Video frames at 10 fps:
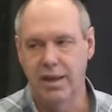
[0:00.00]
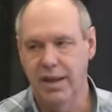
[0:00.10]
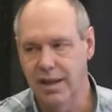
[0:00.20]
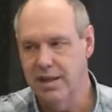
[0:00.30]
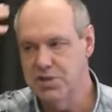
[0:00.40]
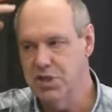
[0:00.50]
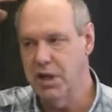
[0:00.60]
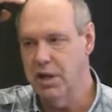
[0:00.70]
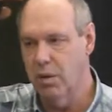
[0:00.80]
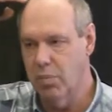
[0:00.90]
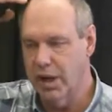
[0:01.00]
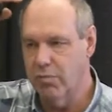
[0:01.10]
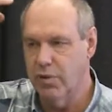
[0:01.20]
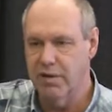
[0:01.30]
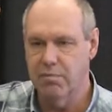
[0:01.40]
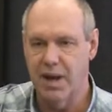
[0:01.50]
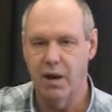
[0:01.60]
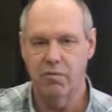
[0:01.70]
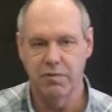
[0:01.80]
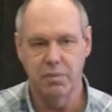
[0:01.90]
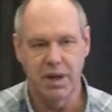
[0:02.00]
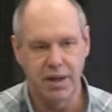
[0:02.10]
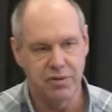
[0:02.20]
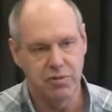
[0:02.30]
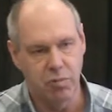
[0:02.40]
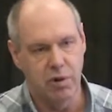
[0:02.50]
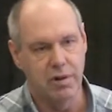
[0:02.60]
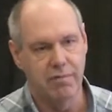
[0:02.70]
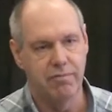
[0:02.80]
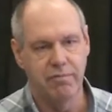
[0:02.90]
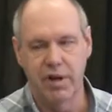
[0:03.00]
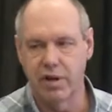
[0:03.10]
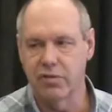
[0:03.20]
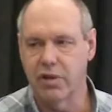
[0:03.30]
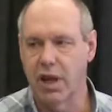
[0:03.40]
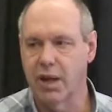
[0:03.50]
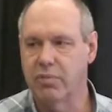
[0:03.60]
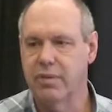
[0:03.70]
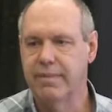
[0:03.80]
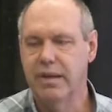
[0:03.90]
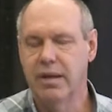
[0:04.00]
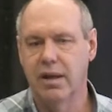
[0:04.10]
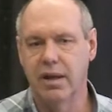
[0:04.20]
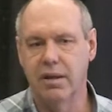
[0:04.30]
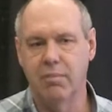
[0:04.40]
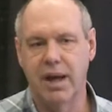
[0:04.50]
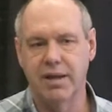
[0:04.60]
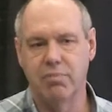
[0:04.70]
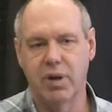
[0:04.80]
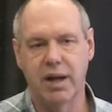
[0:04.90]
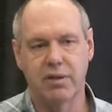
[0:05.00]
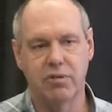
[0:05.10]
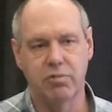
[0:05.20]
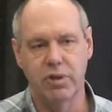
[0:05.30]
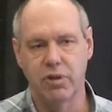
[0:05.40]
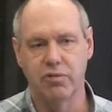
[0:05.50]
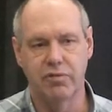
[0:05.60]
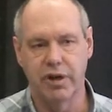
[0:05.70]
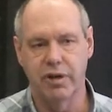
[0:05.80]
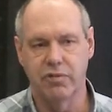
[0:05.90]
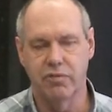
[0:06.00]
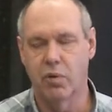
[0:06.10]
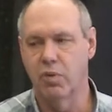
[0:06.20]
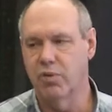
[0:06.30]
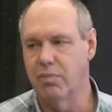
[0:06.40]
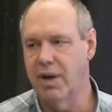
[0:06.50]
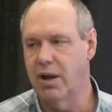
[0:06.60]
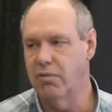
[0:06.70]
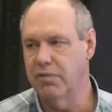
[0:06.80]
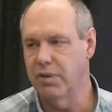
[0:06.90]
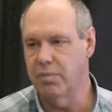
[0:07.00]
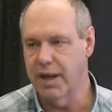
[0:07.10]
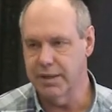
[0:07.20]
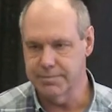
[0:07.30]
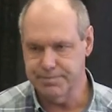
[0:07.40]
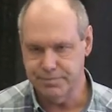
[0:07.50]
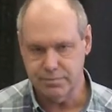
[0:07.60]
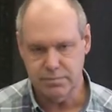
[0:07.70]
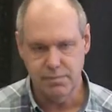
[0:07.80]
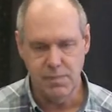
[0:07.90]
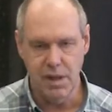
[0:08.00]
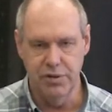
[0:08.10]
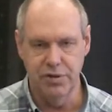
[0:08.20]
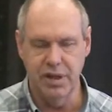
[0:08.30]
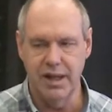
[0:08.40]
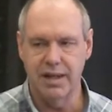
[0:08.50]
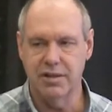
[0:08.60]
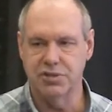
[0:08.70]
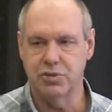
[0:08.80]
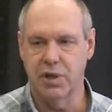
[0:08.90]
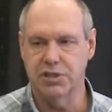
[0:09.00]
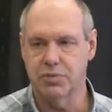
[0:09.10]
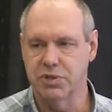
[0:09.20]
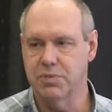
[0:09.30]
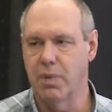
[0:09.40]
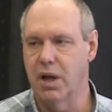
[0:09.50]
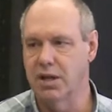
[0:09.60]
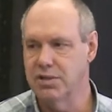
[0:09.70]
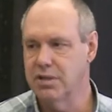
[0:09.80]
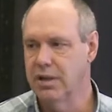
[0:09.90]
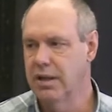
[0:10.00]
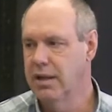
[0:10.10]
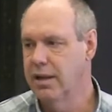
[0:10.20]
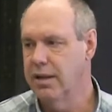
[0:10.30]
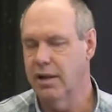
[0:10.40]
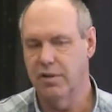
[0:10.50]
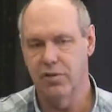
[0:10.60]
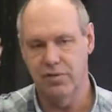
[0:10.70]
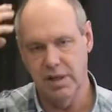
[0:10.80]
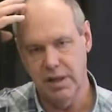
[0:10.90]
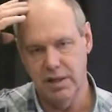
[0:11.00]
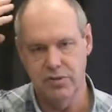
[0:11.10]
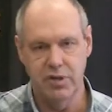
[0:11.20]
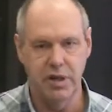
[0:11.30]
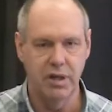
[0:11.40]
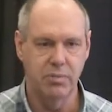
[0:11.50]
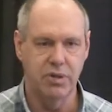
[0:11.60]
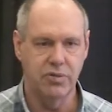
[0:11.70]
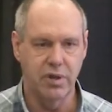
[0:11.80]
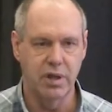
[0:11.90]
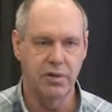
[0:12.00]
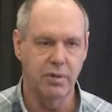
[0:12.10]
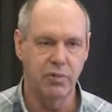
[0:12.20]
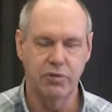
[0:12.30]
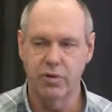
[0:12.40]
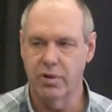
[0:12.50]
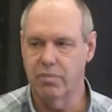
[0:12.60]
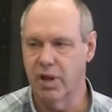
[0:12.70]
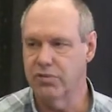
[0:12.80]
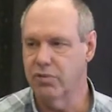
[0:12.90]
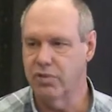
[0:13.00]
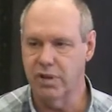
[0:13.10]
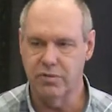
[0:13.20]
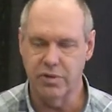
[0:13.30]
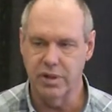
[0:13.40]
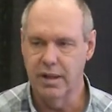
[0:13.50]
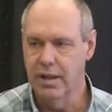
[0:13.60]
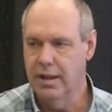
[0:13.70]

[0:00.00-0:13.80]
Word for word: EEG or brainwave biofeedback, it's just one of the various types. And in my practice, we use various forms of biofeedback to get at the stress response, not just EEG, but skin temperature, muscle tension,